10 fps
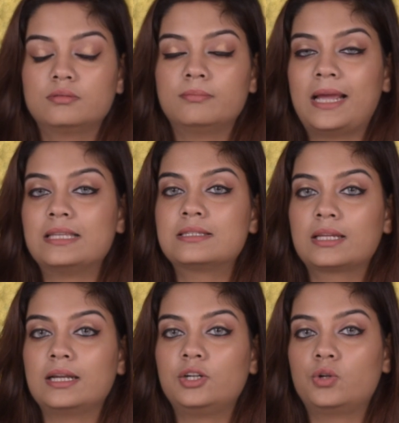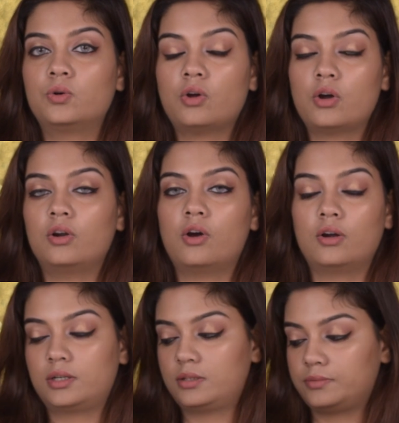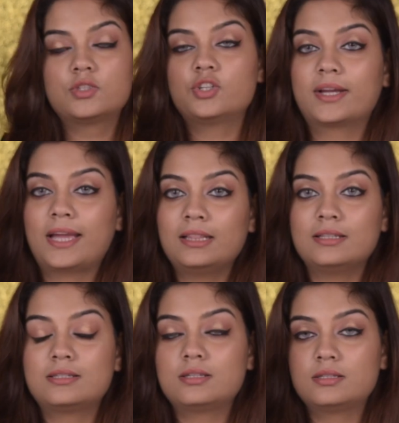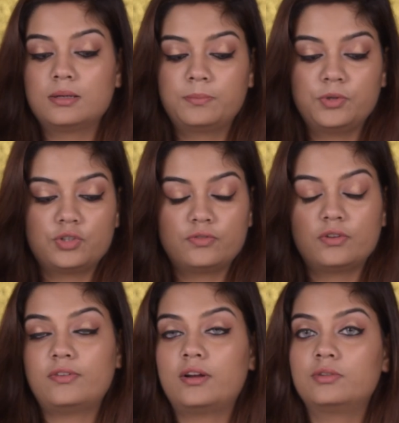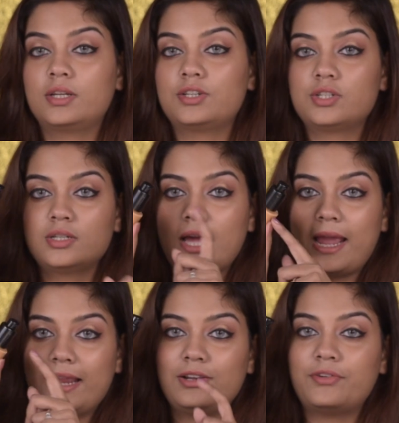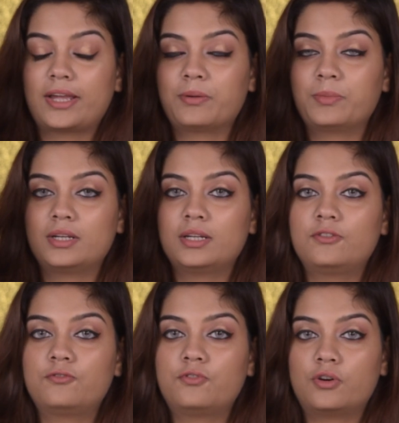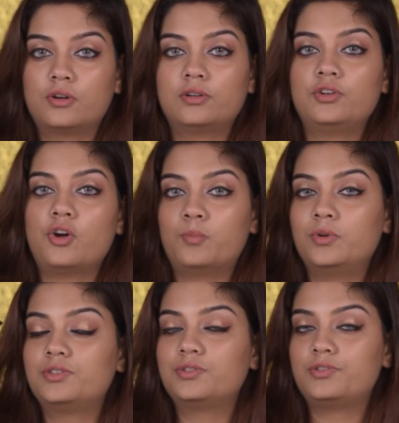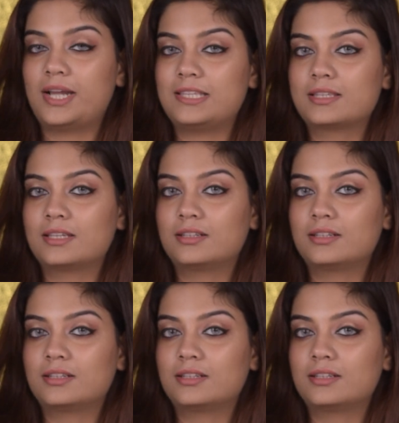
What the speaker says: my skin tone or not. So again, this is a beautiful foundation, highly recommended for normal to dry skin